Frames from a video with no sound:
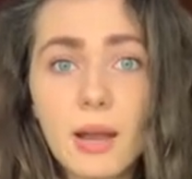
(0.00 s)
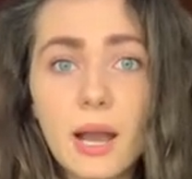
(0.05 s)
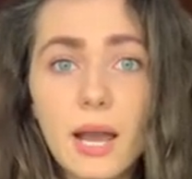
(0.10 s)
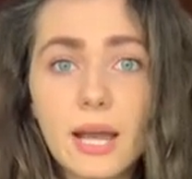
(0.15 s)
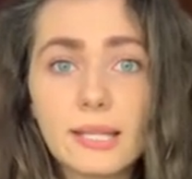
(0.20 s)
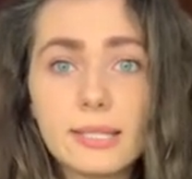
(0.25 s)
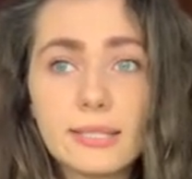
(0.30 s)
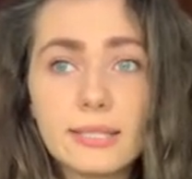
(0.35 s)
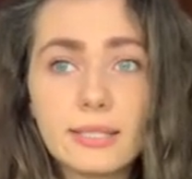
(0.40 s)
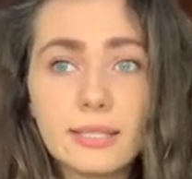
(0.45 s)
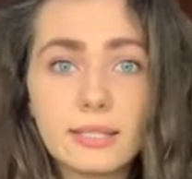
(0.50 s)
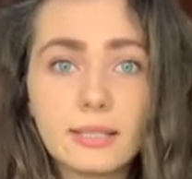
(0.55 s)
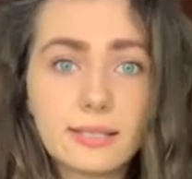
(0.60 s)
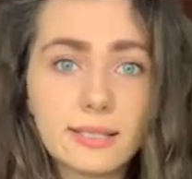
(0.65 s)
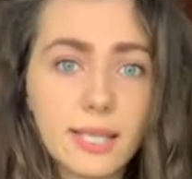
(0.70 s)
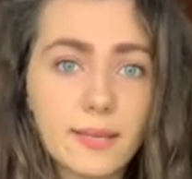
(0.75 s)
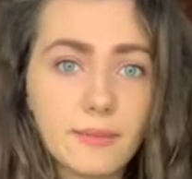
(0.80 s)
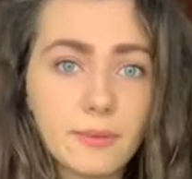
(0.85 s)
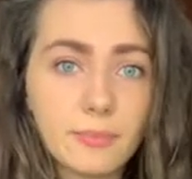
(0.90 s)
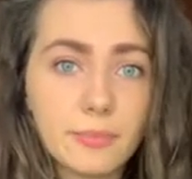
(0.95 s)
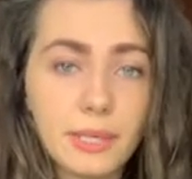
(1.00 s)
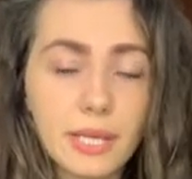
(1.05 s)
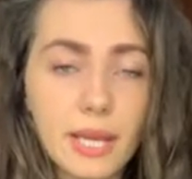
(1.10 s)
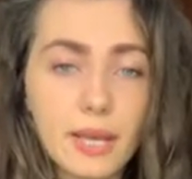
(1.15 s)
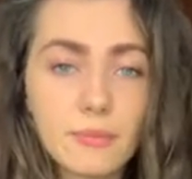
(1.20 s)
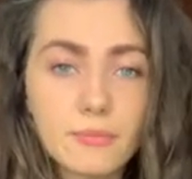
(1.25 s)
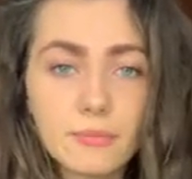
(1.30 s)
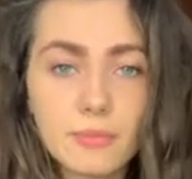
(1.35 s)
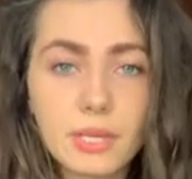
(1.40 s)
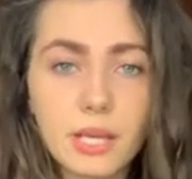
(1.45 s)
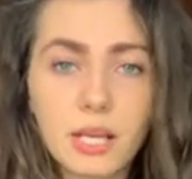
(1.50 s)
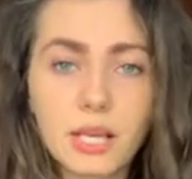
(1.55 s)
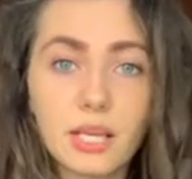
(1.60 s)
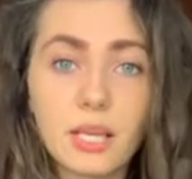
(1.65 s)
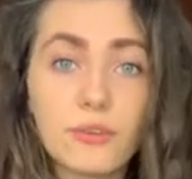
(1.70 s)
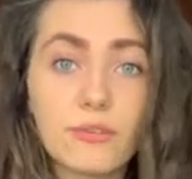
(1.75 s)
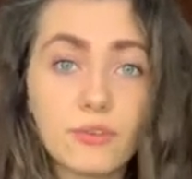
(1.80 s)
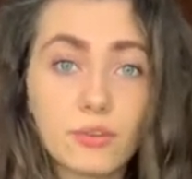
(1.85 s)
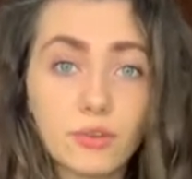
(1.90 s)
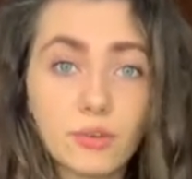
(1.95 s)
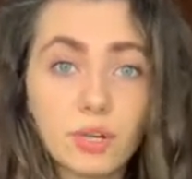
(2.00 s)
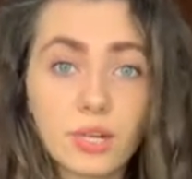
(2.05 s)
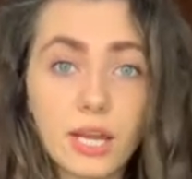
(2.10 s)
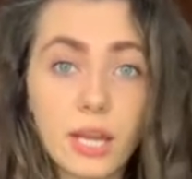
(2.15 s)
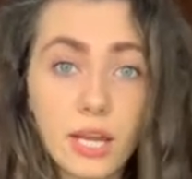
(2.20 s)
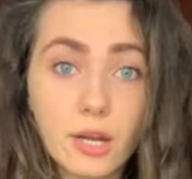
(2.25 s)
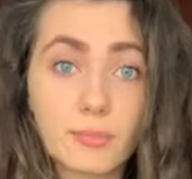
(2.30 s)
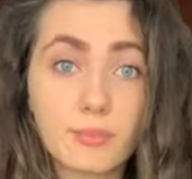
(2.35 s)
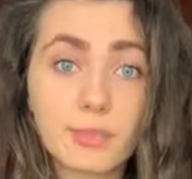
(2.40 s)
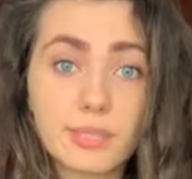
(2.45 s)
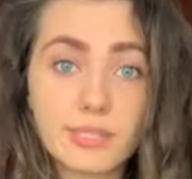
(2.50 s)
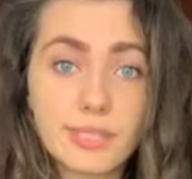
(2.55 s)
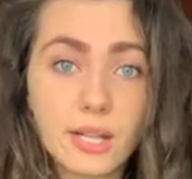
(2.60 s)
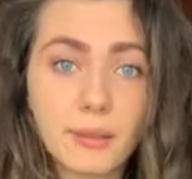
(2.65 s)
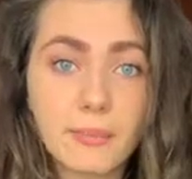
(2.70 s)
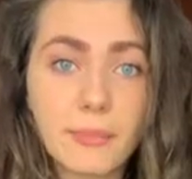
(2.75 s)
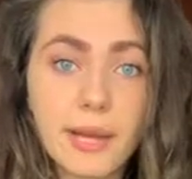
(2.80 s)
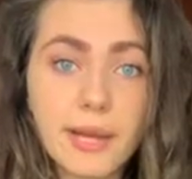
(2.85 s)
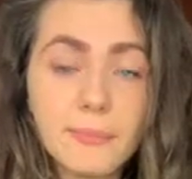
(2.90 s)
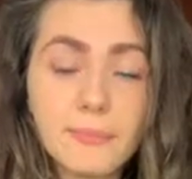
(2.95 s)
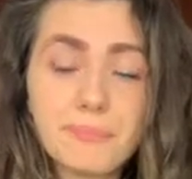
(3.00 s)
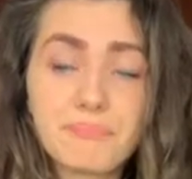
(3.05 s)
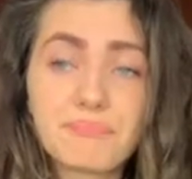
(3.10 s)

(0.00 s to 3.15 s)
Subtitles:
until 7 p.m. if you are airport standby.